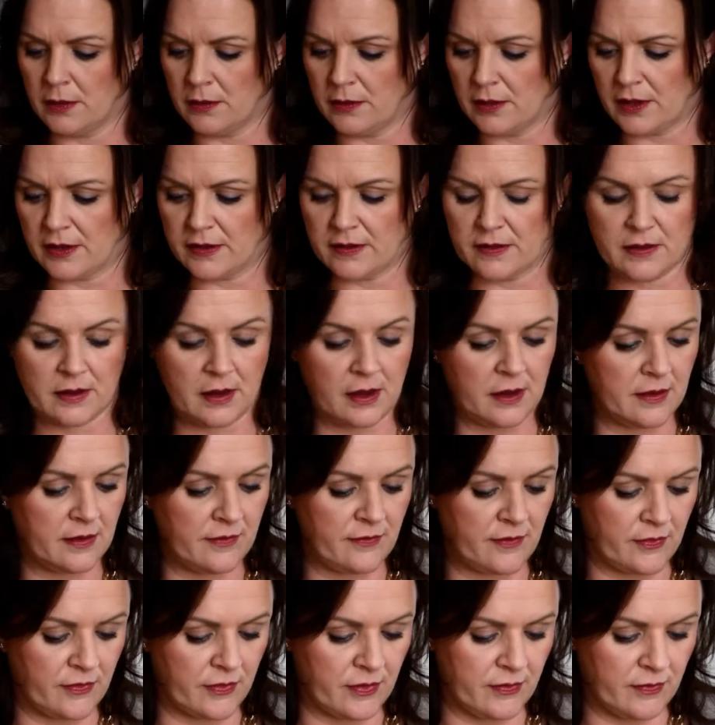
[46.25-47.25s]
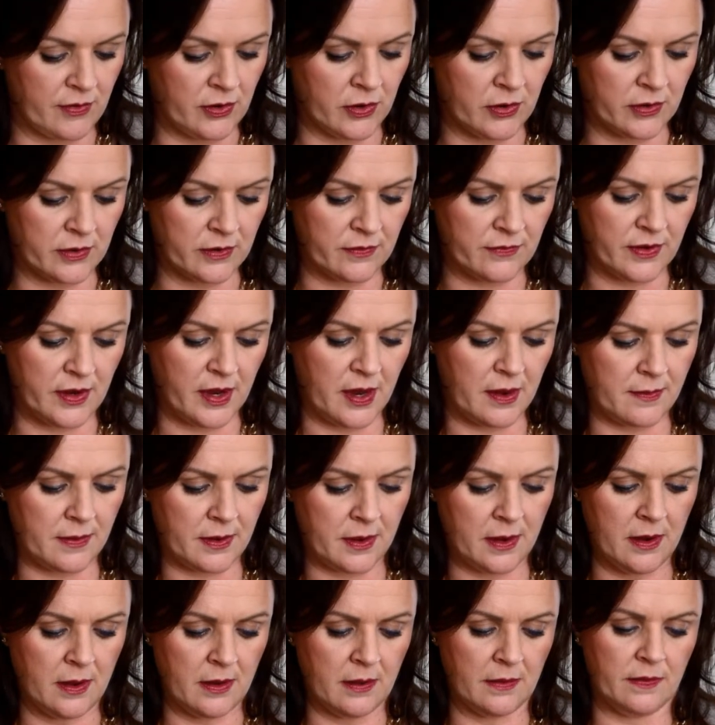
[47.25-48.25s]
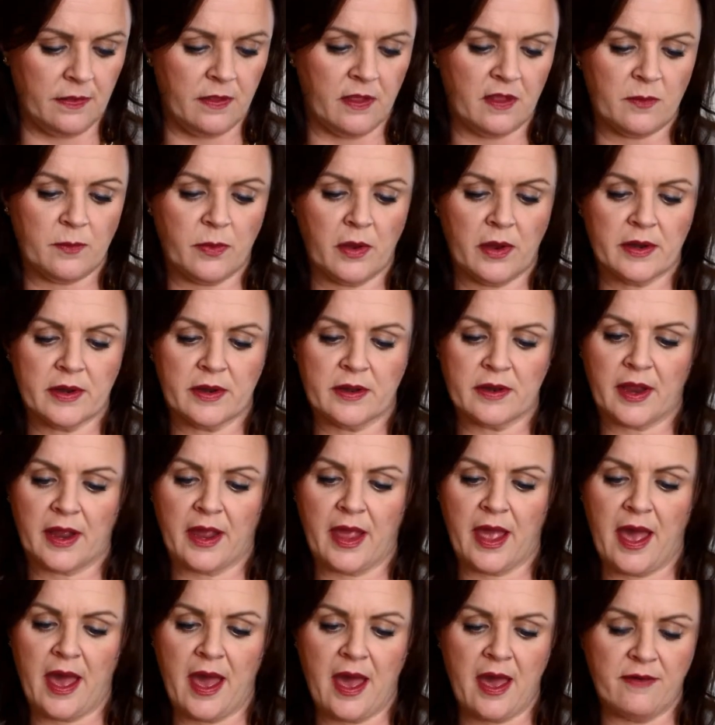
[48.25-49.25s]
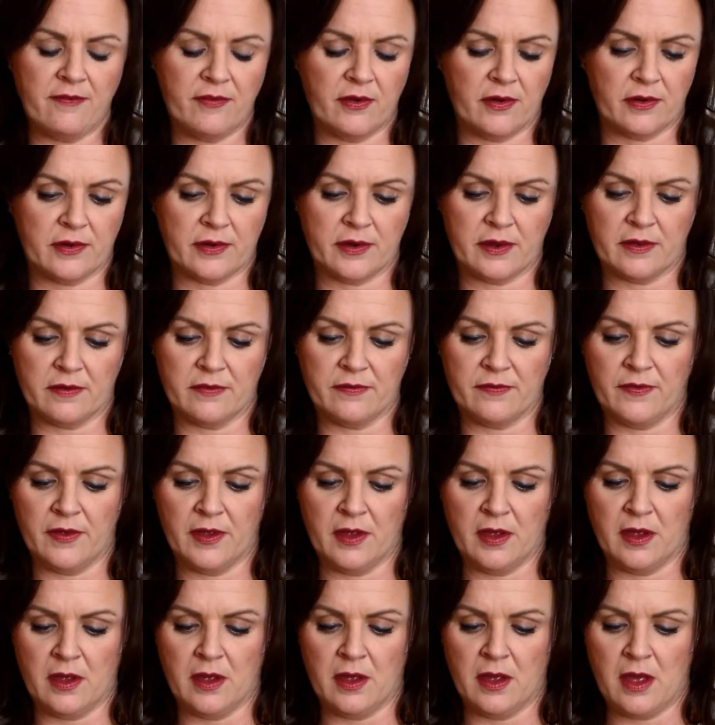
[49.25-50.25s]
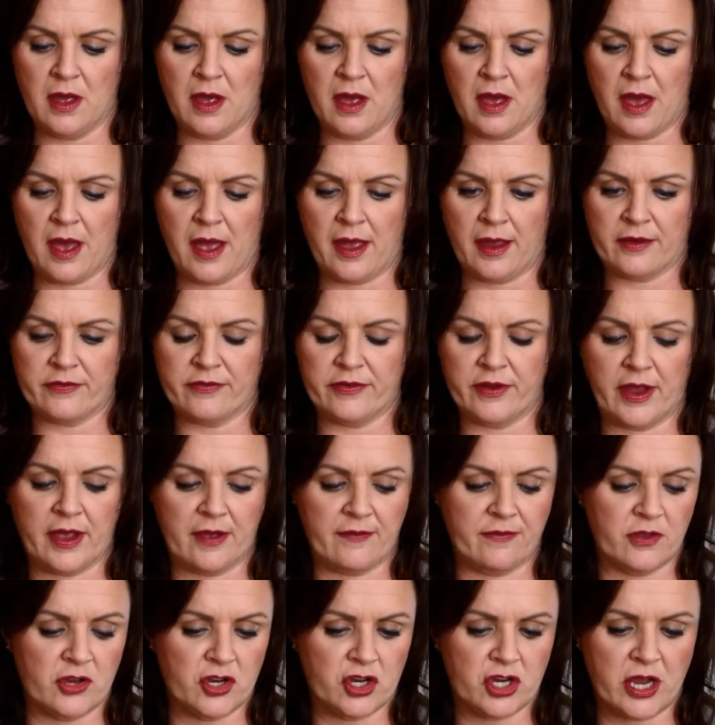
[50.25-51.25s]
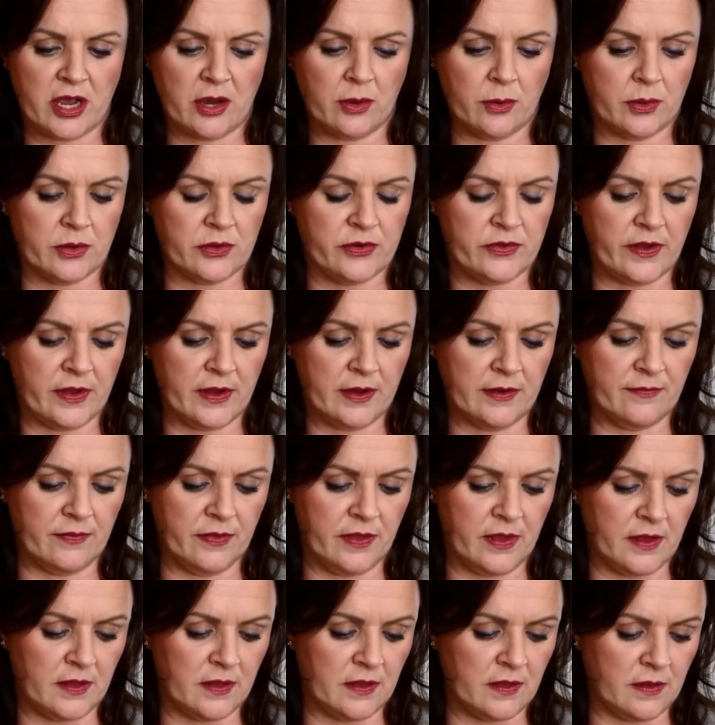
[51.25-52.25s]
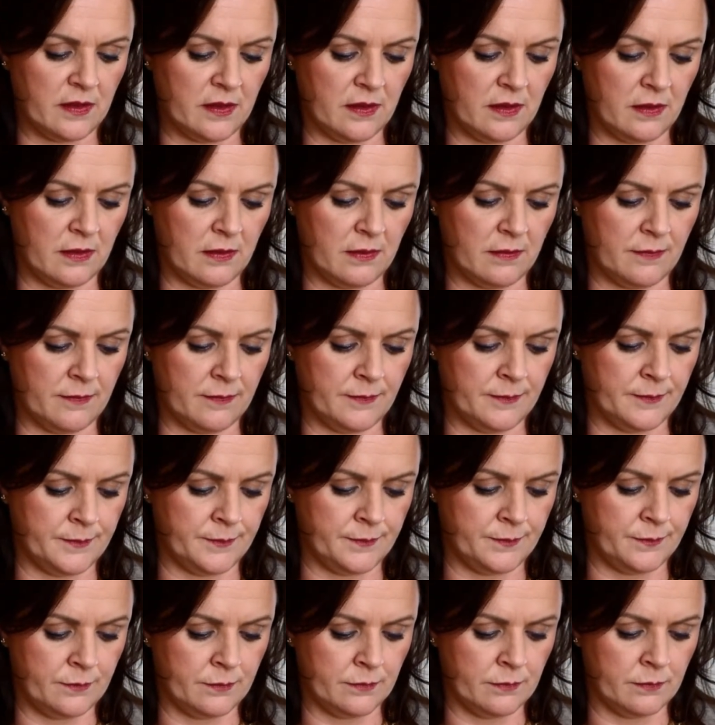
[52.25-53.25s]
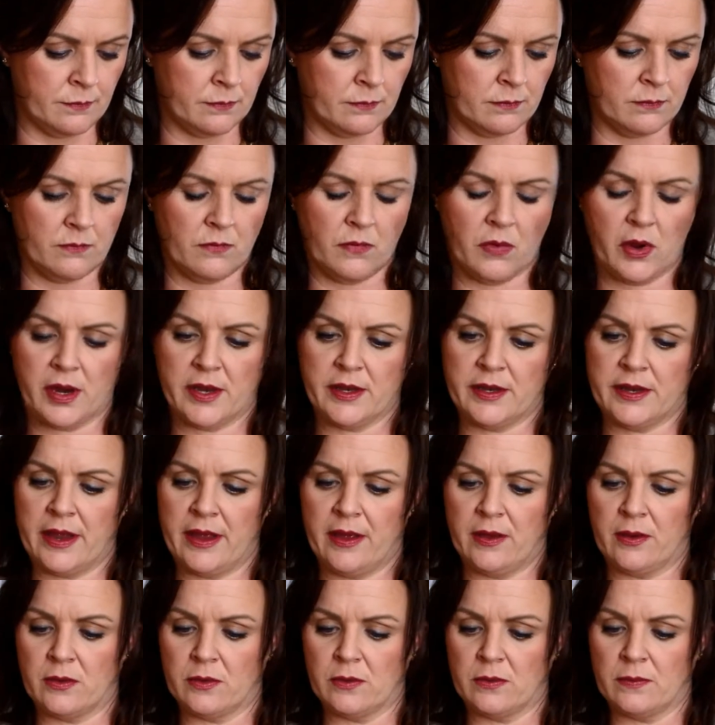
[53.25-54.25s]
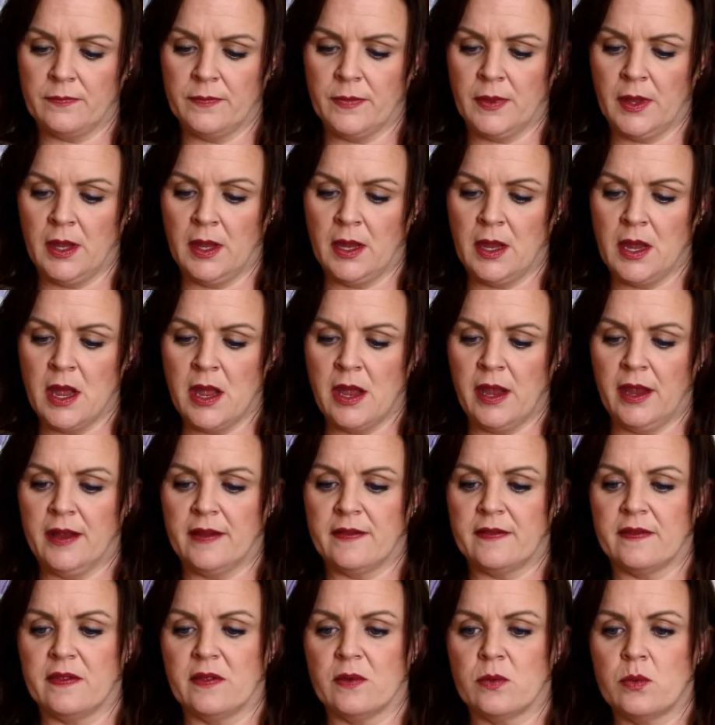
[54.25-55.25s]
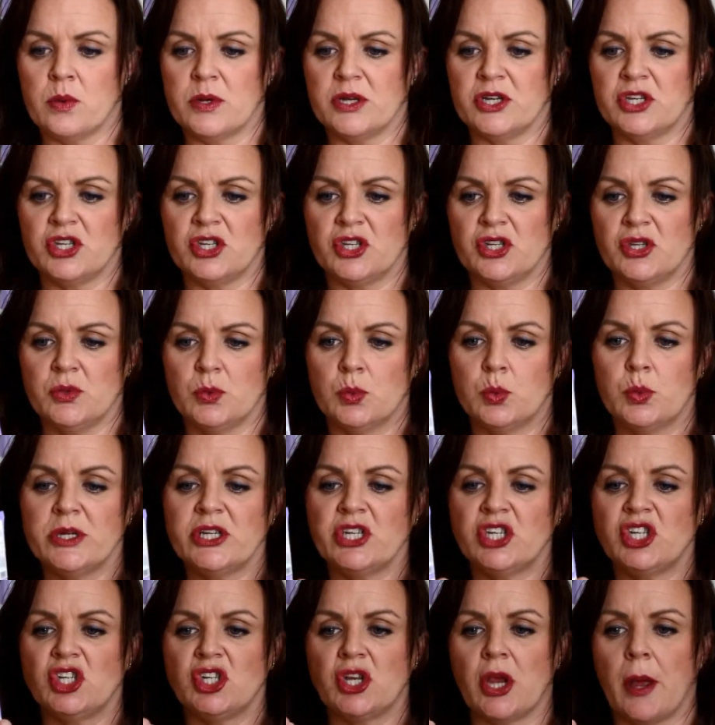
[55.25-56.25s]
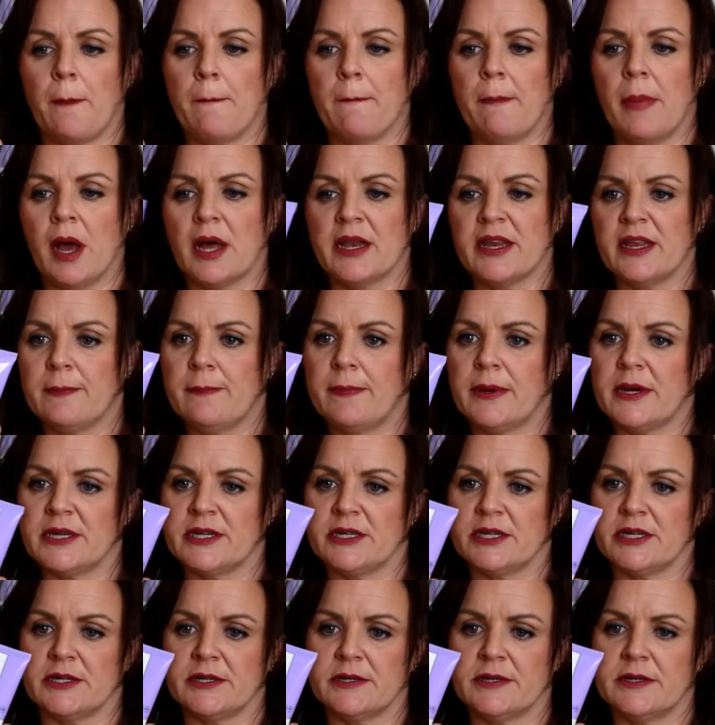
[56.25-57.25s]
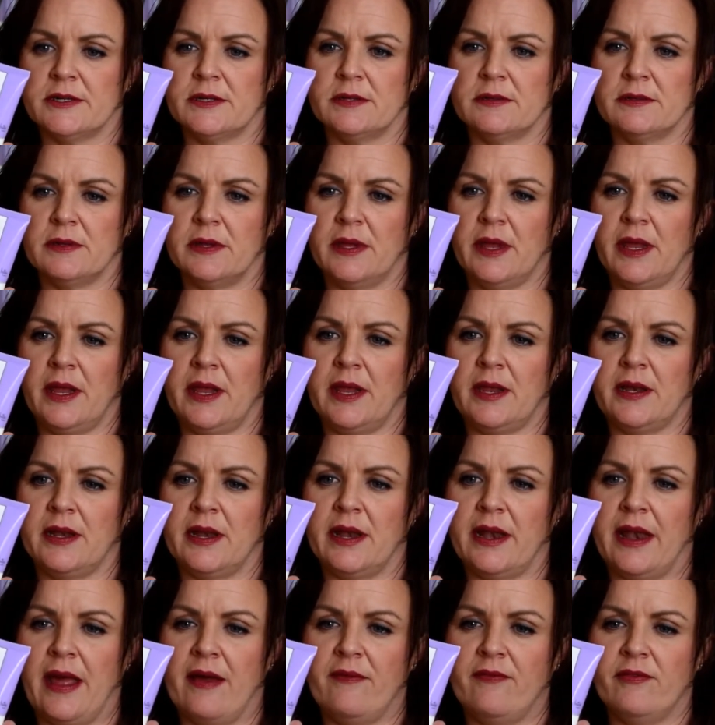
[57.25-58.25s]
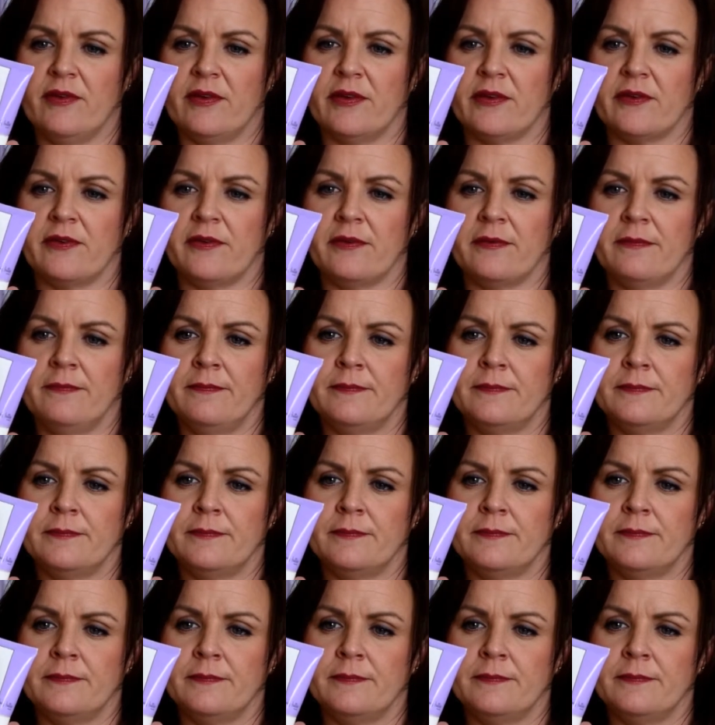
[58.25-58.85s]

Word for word: that's nice, never even heard of it. This product that I have heard of, I actually have the shower gel of this right now. It's the Whish, Whish Body Butter in Lavender.